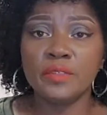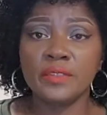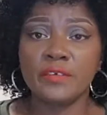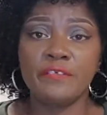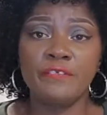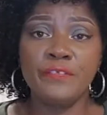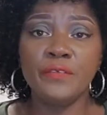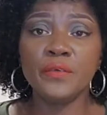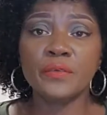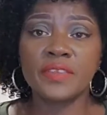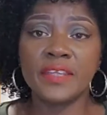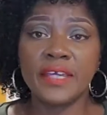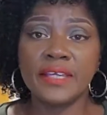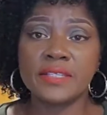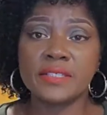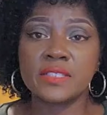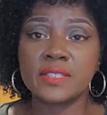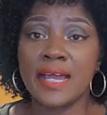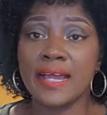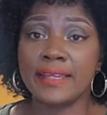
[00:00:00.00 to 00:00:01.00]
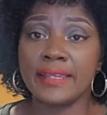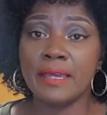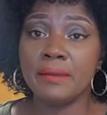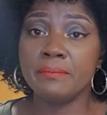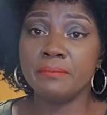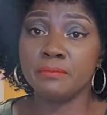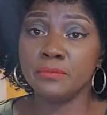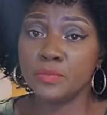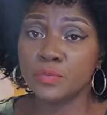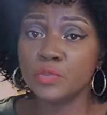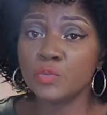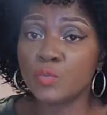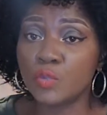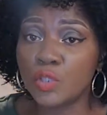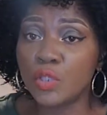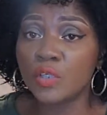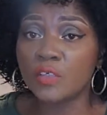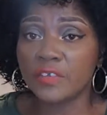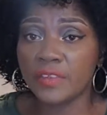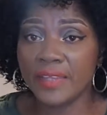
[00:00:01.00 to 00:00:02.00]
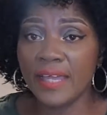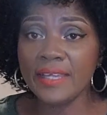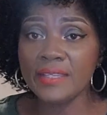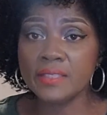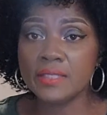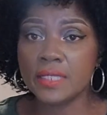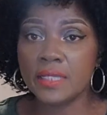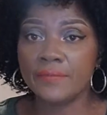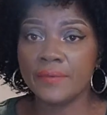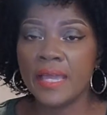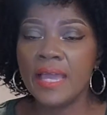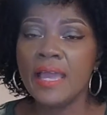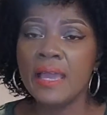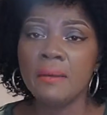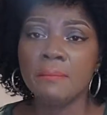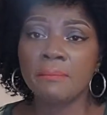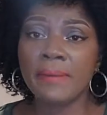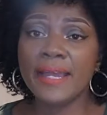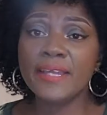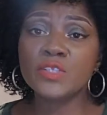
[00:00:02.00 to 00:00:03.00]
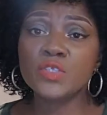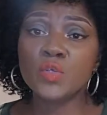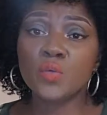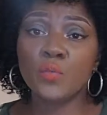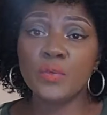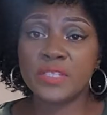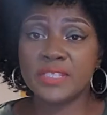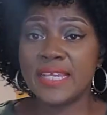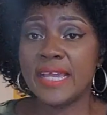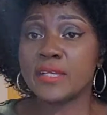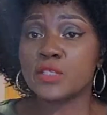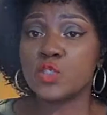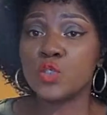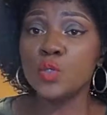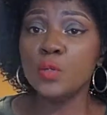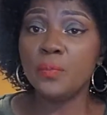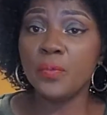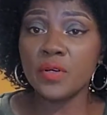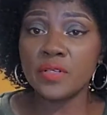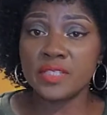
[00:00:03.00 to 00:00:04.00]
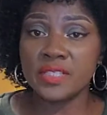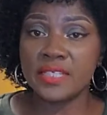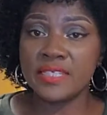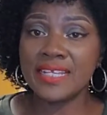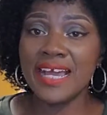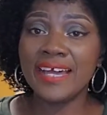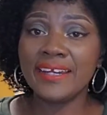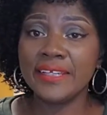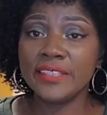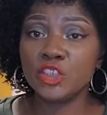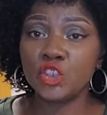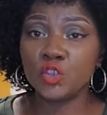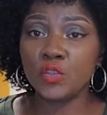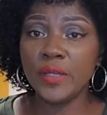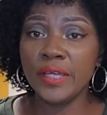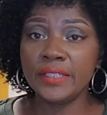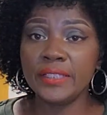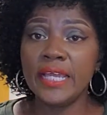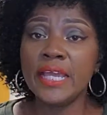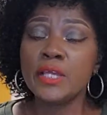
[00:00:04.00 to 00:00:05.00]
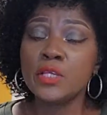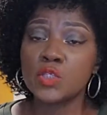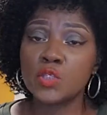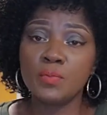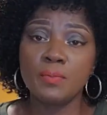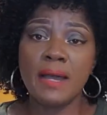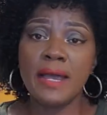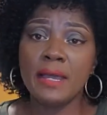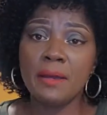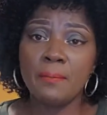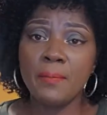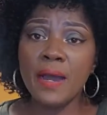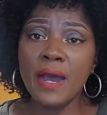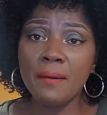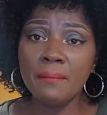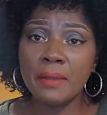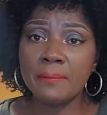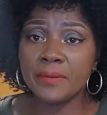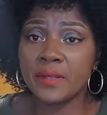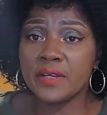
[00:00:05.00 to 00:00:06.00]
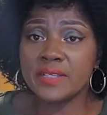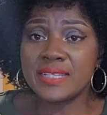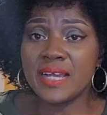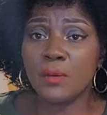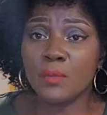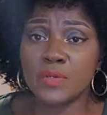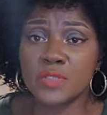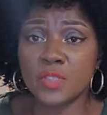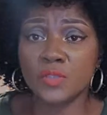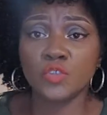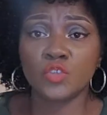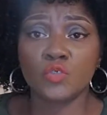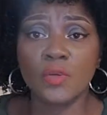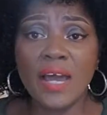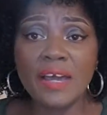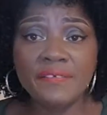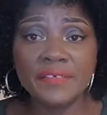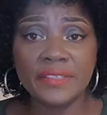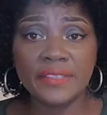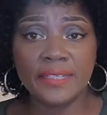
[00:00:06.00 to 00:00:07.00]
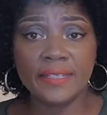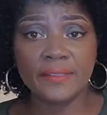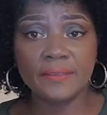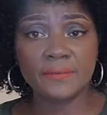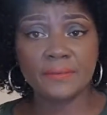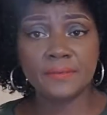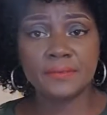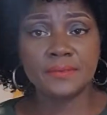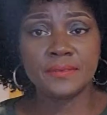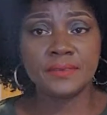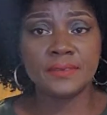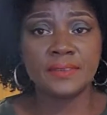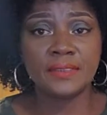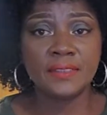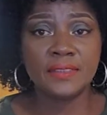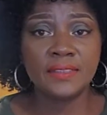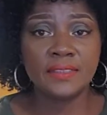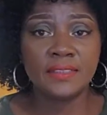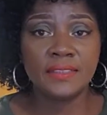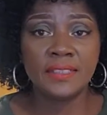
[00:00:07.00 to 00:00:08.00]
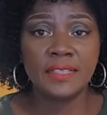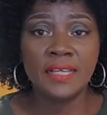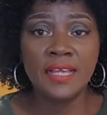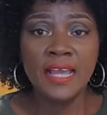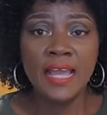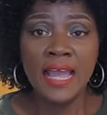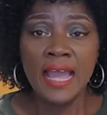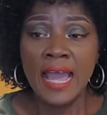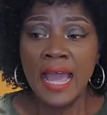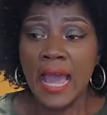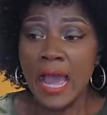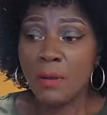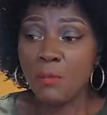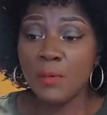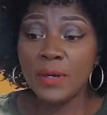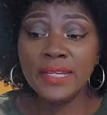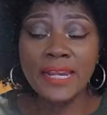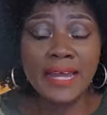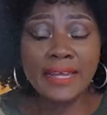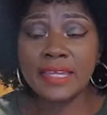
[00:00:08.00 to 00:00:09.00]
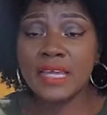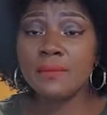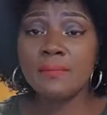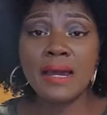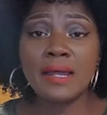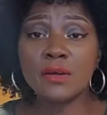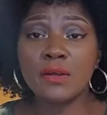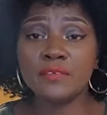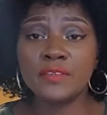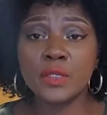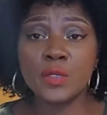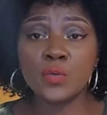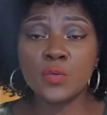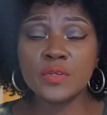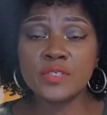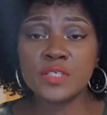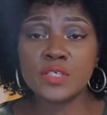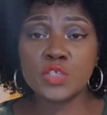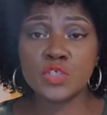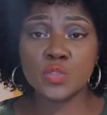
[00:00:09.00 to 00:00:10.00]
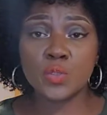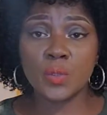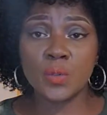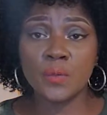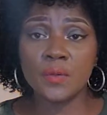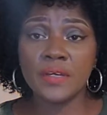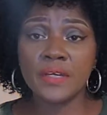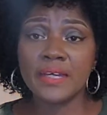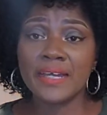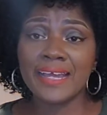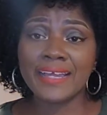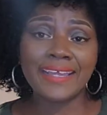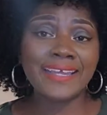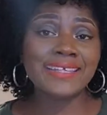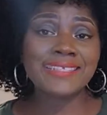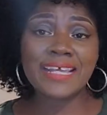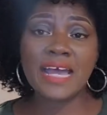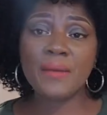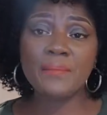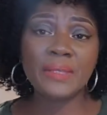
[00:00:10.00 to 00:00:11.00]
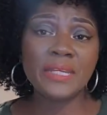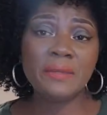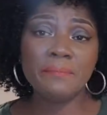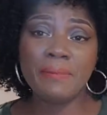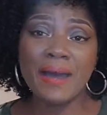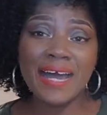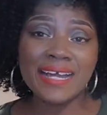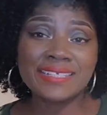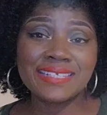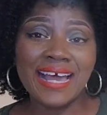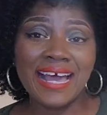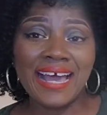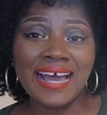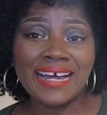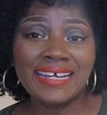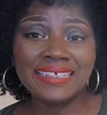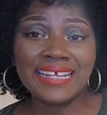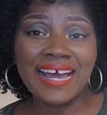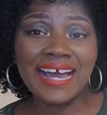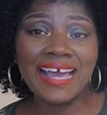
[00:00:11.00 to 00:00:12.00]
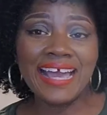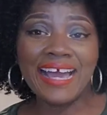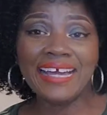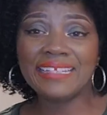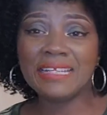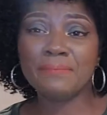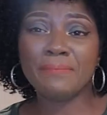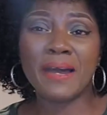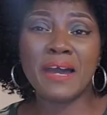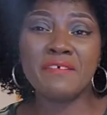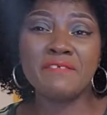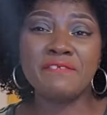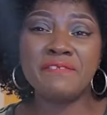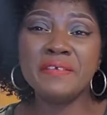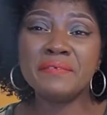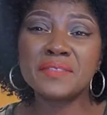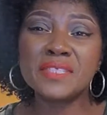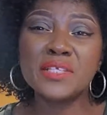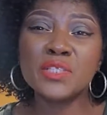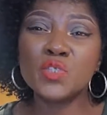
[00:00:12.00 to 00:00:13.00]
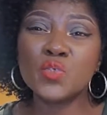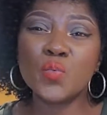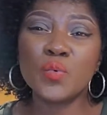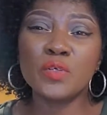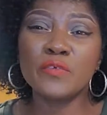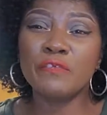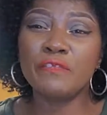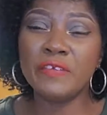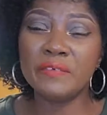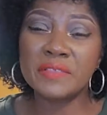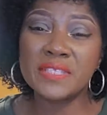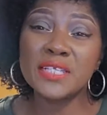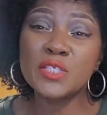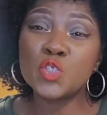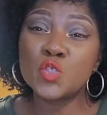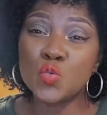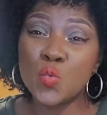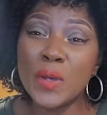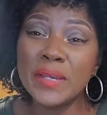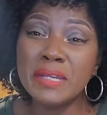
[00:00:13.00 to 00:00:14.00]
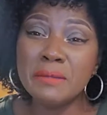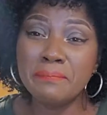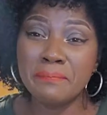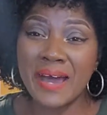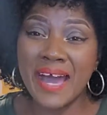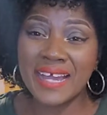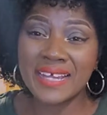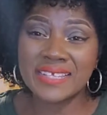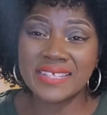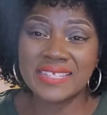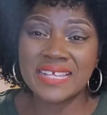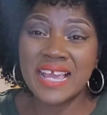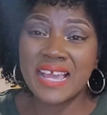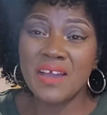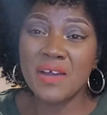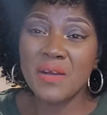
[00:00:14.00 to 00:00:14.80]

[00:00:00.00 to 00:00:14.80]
few things so I can cook Thanksgiving. Mind you, we take 2 buses and a train to my apartment because I wasn't driving then. When I came out of the grocery store, guess how many bags I had? I had about 20 bags